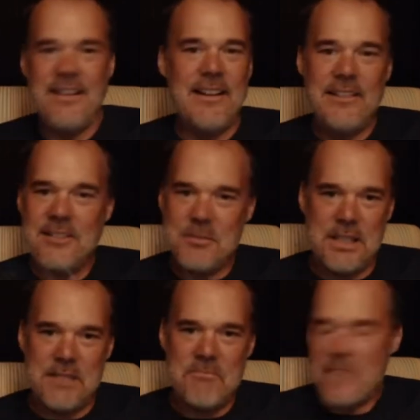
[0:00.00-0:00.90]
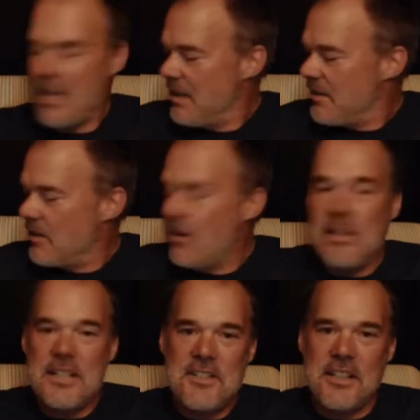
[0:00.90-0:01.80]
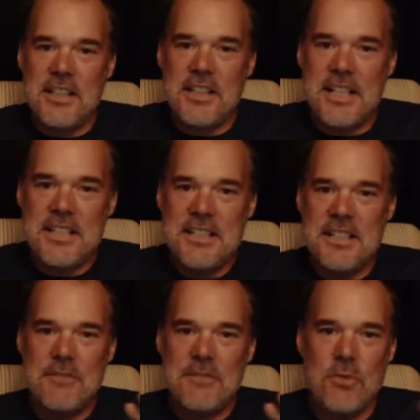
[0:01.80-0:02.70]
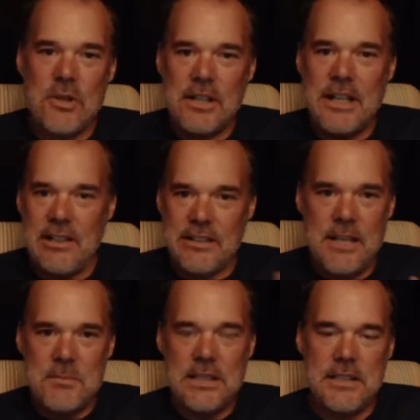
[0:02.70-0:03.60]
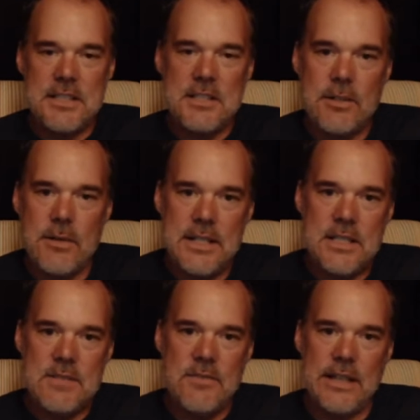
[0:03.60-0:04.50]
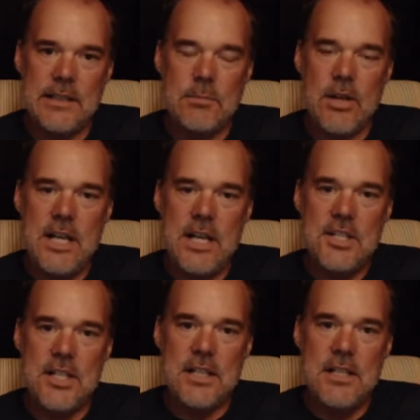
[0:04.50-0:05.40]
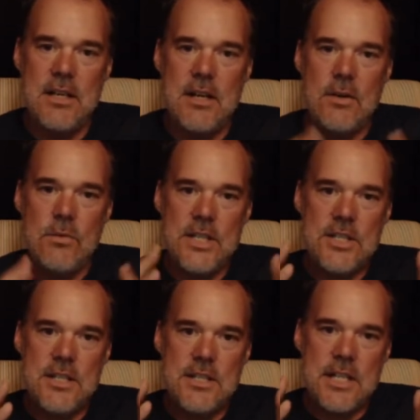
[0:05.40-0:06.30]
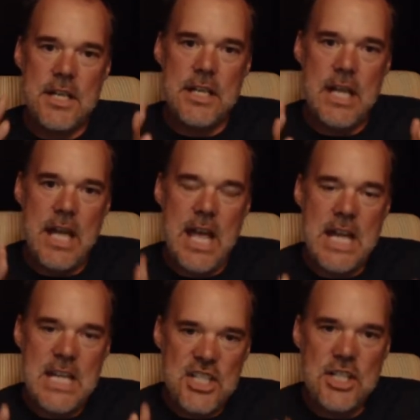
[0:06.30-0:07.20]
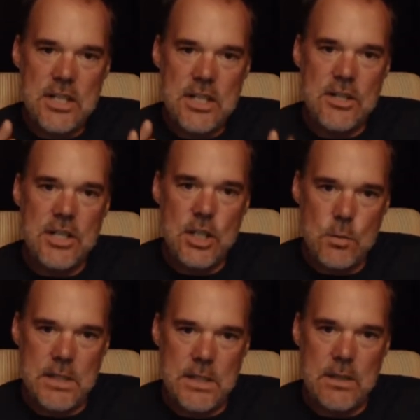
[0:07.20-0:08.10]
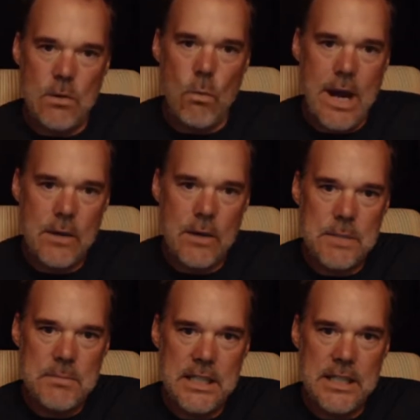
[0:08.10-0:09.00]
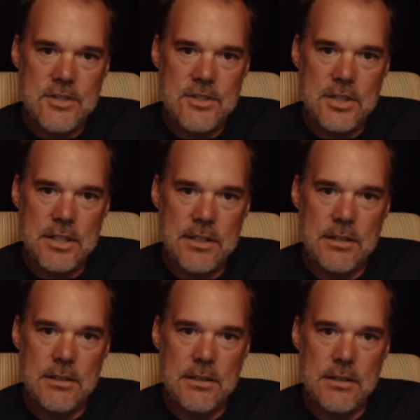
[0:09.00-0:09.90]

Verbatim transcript: alchemy. They're all interconnected and work alchemically to create this final project, which is a an engineered human. Why are we being engineered?